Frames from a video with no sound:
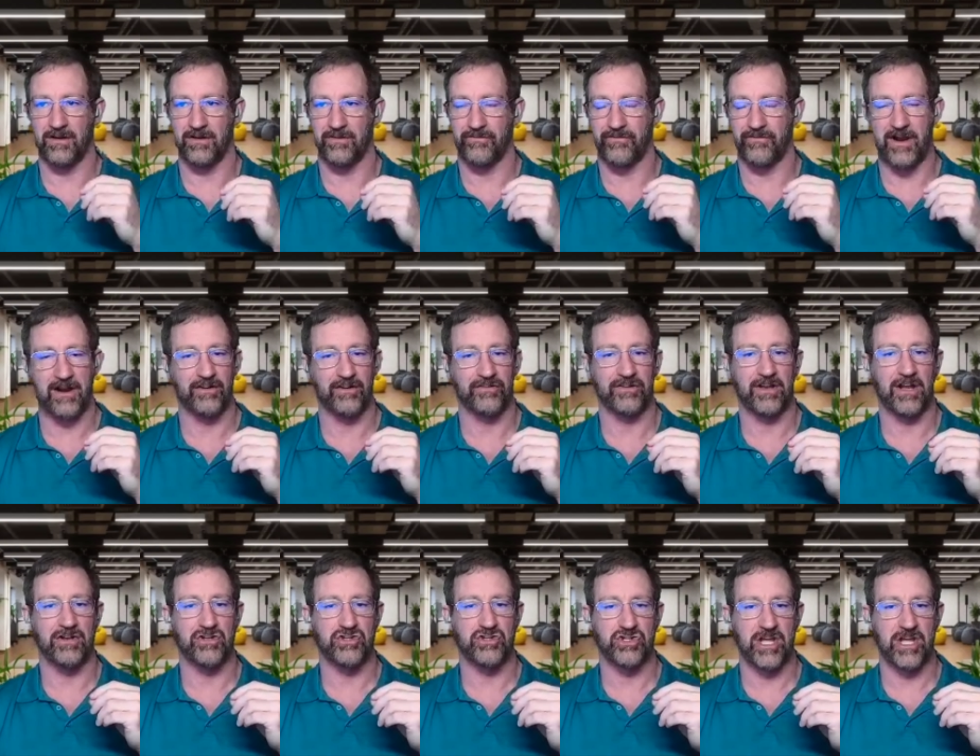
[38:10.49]

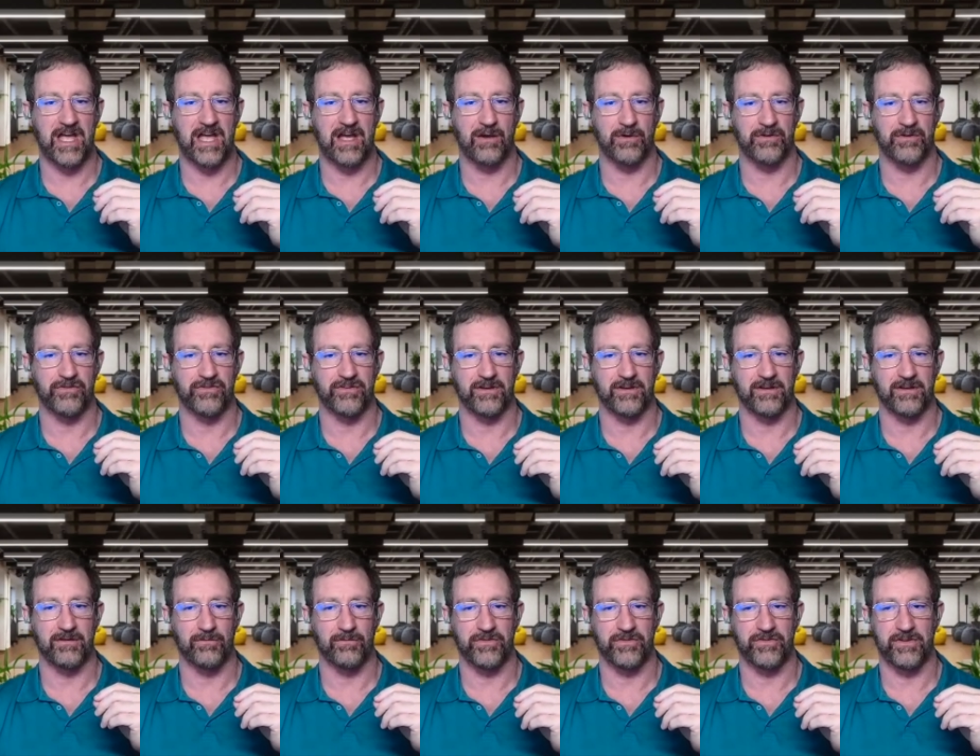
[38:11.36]
fireside chat with
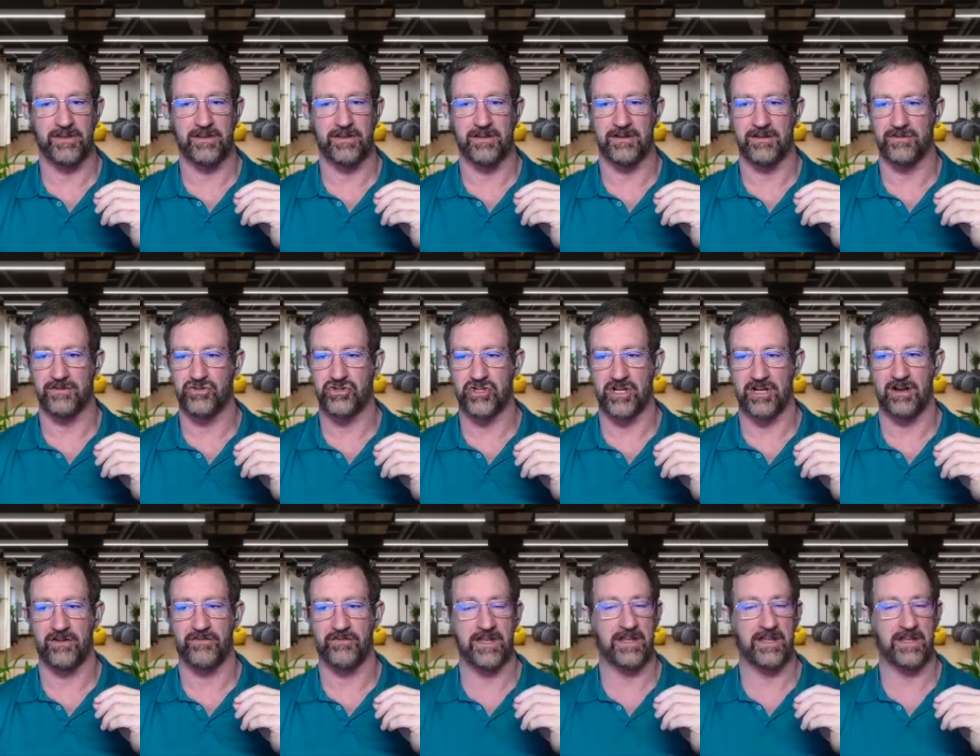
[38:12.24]
the chair
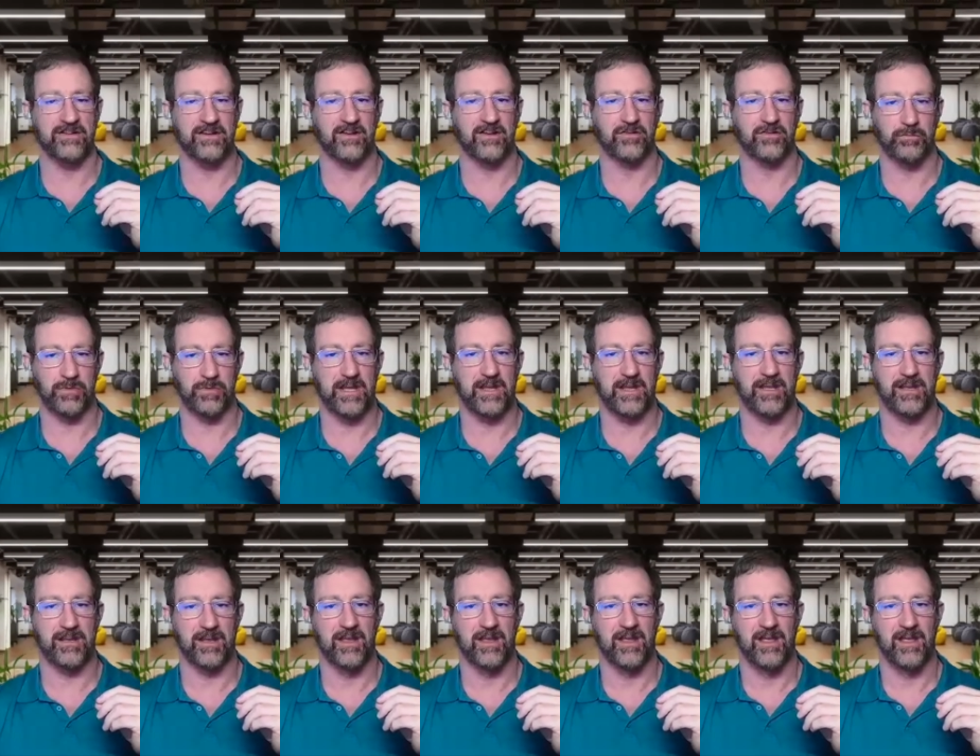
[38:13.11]
of the NTSB.